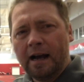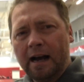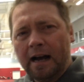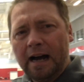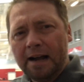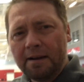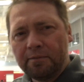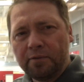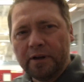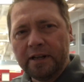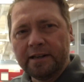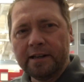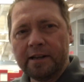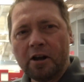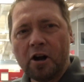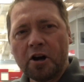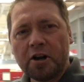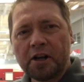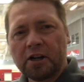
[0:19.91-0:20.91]
I've written an
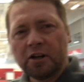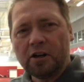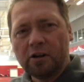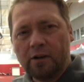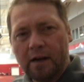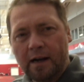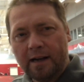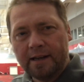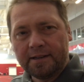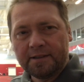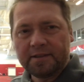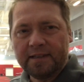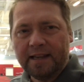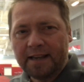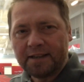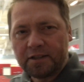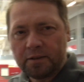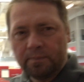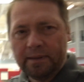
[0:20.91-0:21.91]
article on
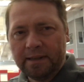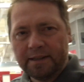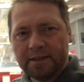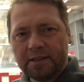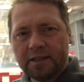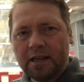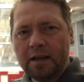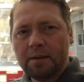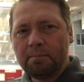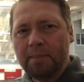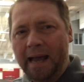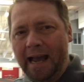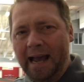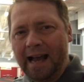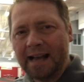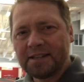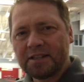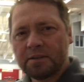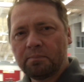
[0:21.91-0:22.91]
assessments,
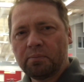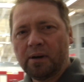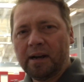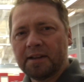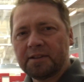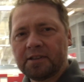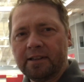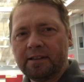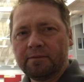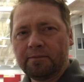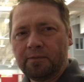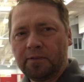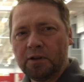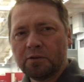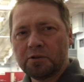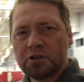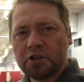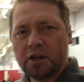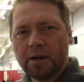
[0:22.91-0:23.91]
past, present, and
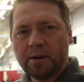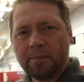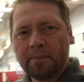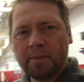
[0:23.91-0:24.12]
future.